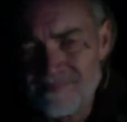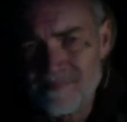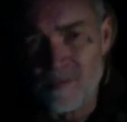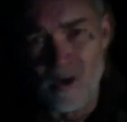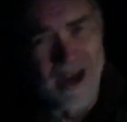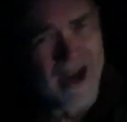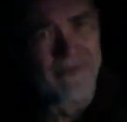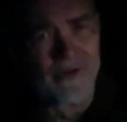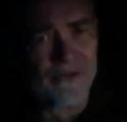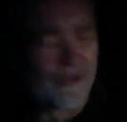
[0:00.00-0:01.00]

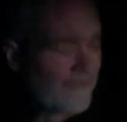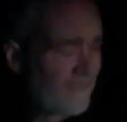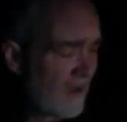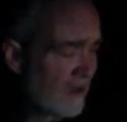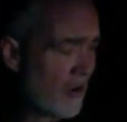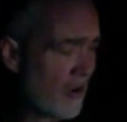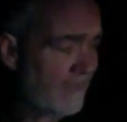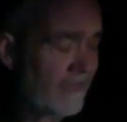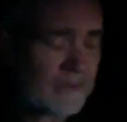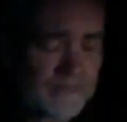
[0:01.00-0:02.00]
Whatever, dude. Fuck off.